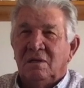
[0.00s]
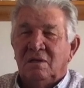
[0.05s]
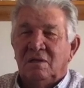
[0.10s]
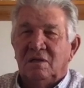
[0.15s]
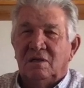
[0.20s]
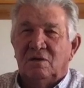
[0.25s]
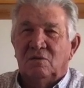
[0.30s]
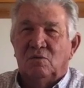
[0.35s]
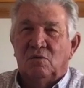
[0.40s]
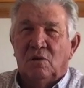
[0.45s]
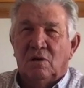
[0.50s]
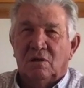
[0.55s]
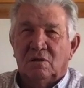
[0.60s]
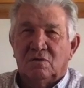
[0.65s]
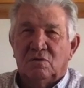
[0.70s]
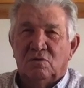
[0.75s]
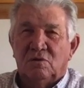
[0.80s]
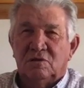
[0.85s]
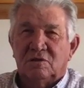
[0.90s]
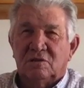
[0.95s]
then to
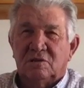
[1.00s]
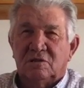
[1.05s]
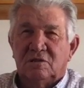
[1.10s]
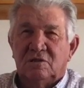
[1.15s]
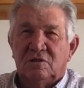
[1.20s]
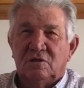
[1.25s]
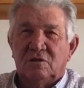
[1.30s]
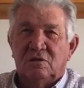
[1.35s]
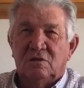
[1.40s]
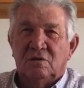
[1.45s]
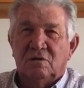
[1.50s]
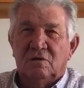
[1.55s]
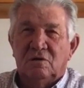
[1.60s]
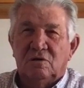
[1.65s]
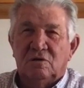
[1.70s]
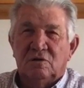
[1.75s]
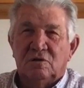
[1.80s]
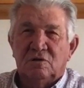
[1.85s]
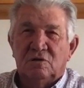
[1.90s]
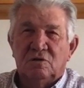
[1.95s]
Walquist
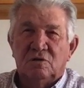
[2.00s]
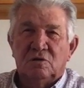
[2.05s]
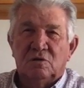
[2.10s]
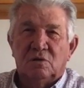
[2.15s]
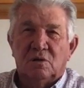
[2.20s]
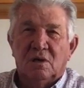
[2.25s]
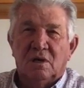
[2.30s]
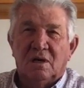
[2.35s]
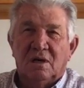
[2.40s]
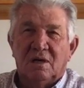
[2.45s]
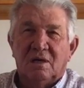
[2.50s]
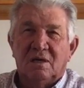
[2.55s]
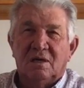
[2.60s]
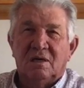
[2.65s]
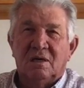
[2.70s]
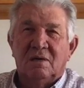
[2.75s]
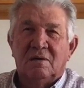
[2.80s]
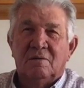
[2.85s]
Junior High,